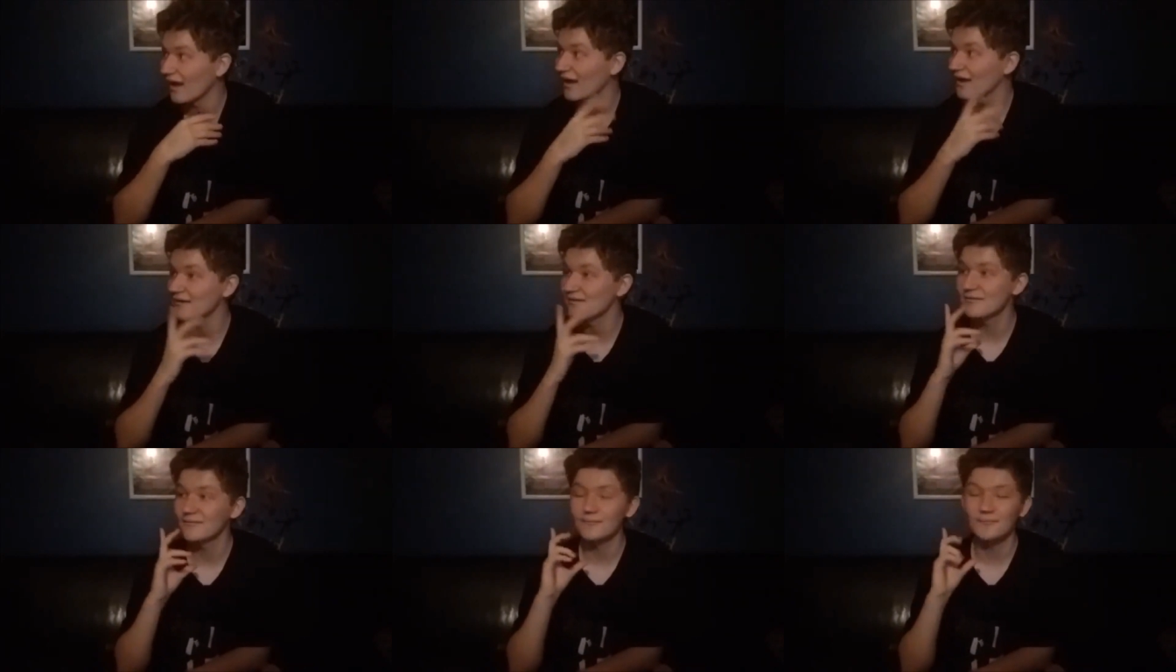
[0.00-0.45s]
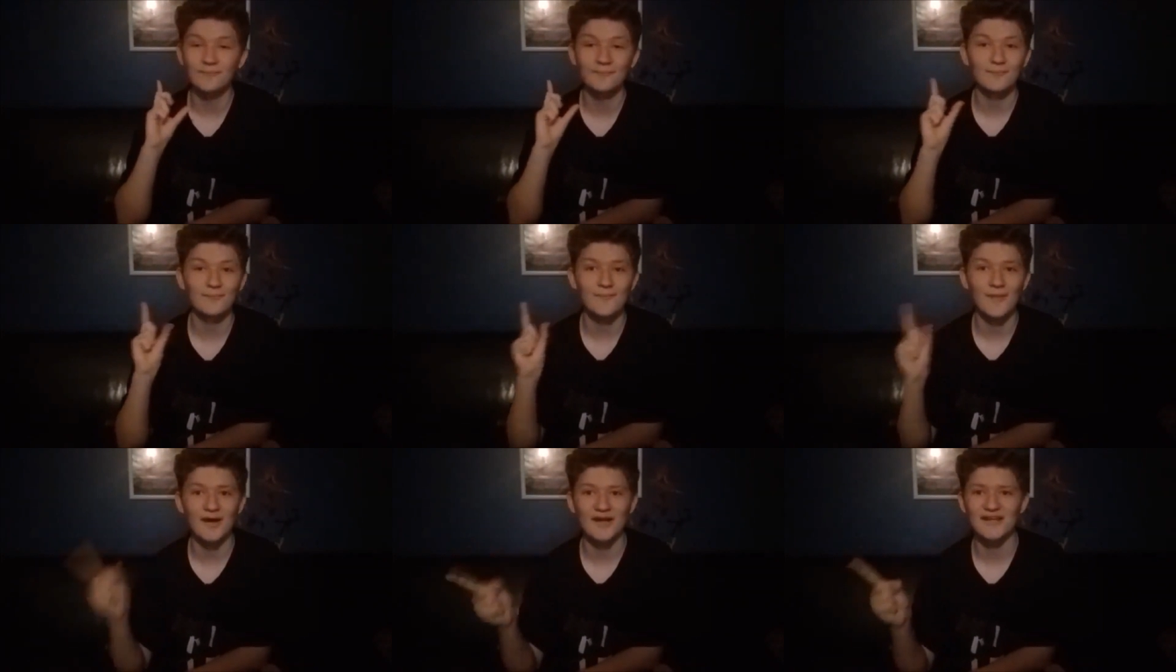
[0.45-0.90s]
I
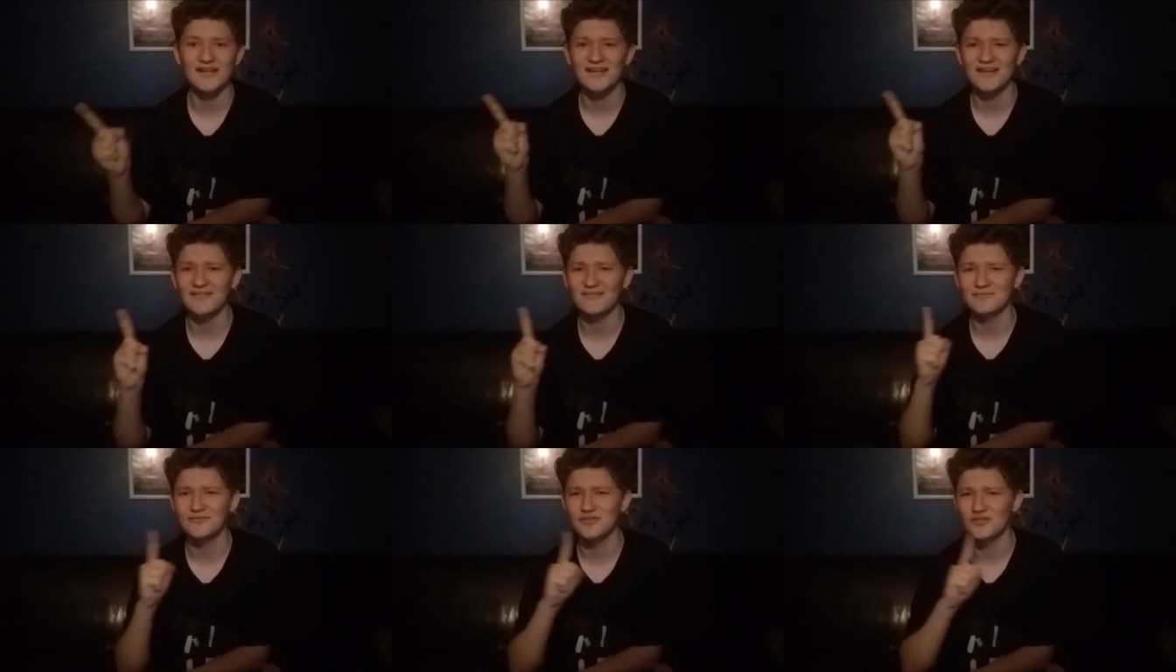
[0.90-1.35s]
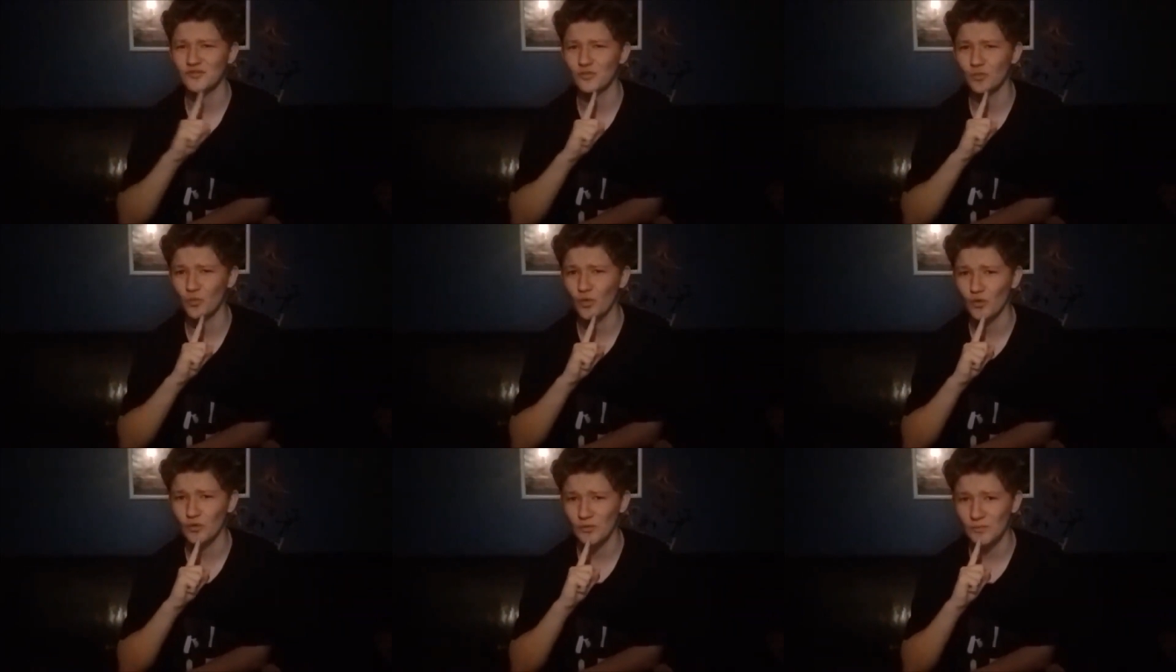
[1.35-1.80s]
might have just
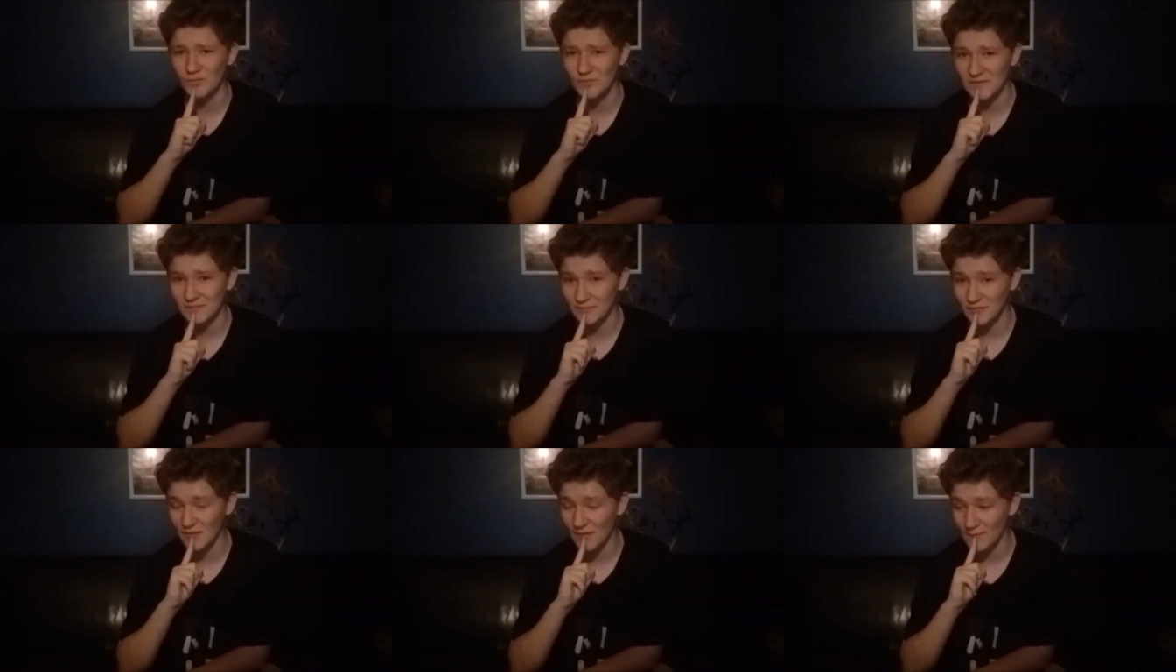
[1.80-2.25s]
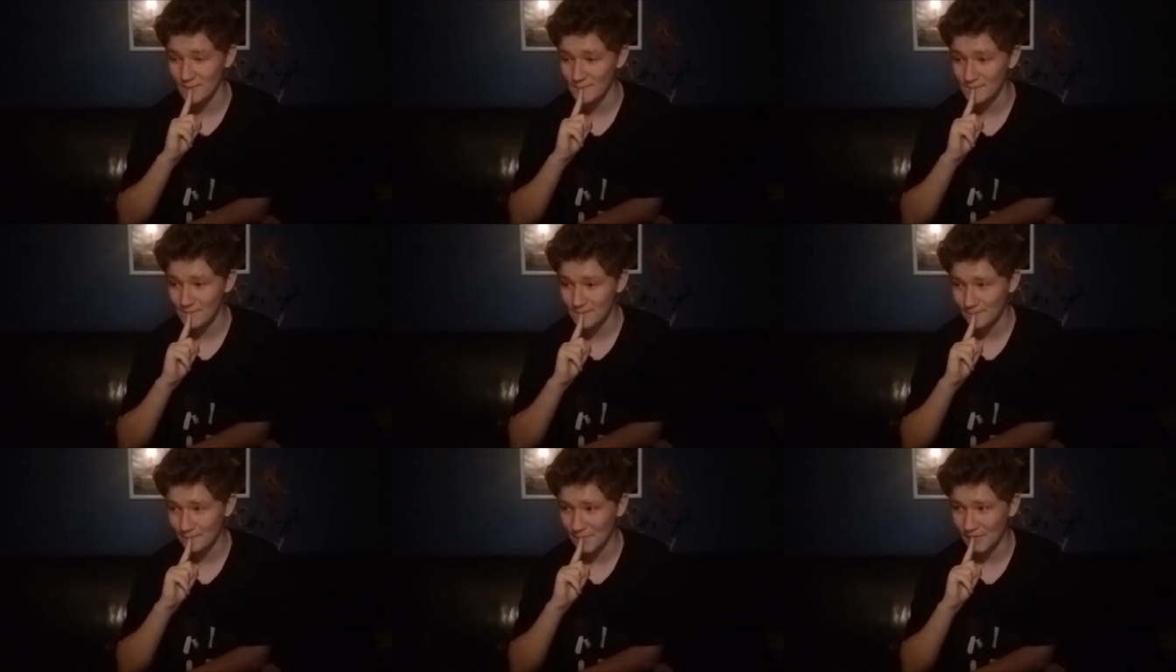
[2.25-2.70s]
woken people up
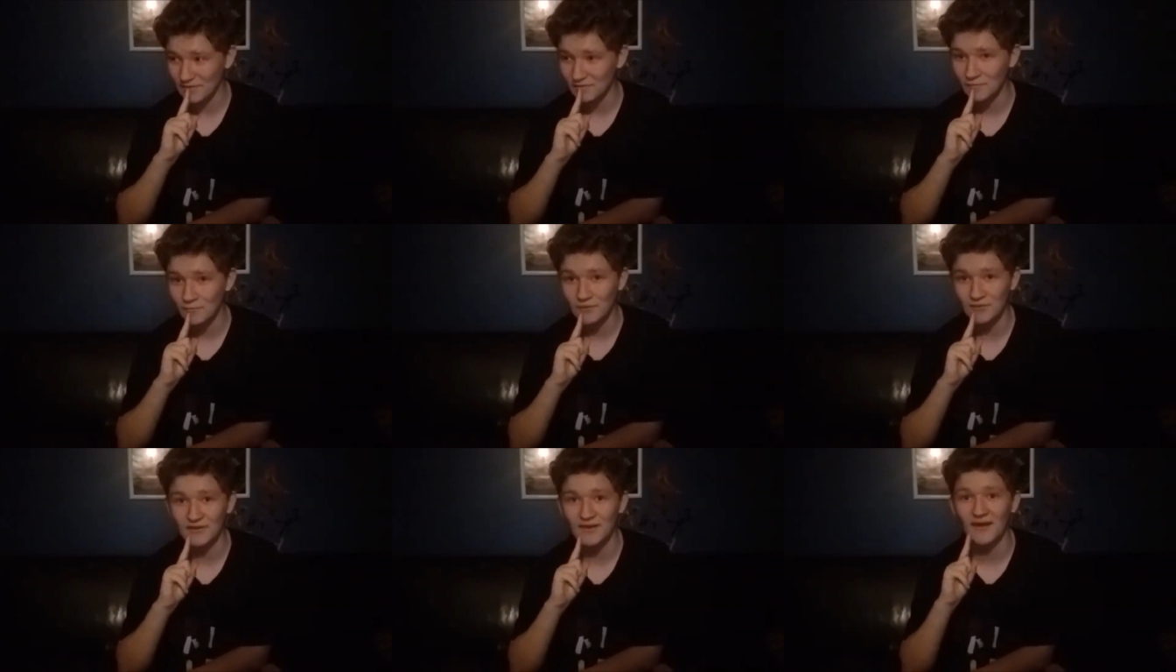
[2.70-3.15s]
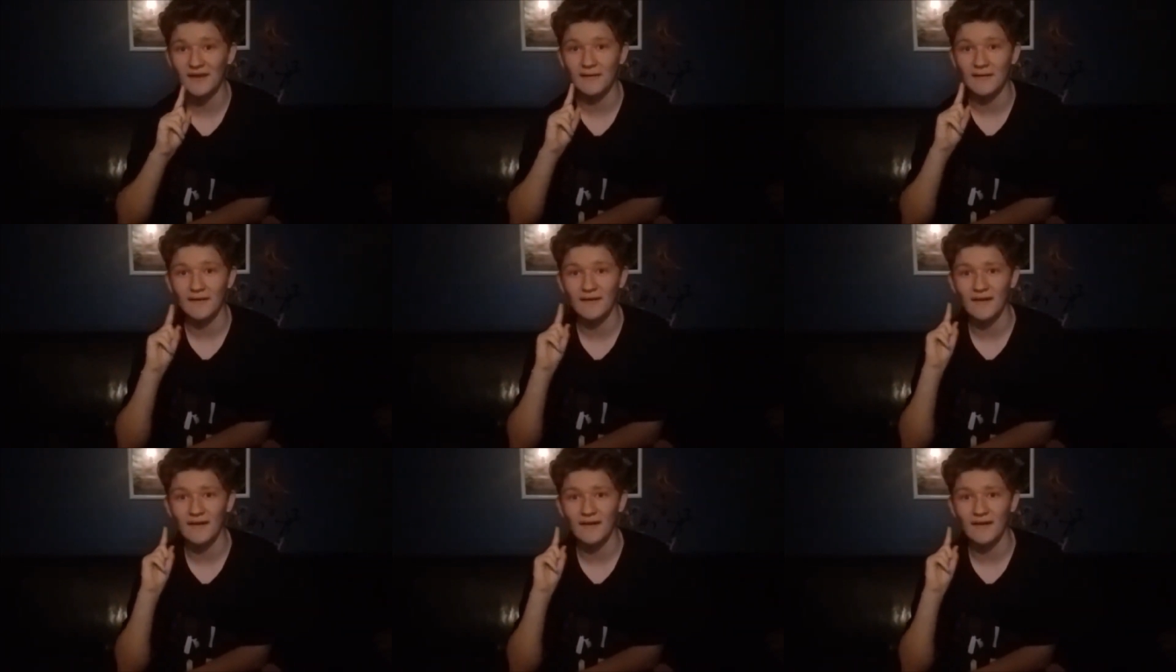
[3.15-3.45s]
by doing that.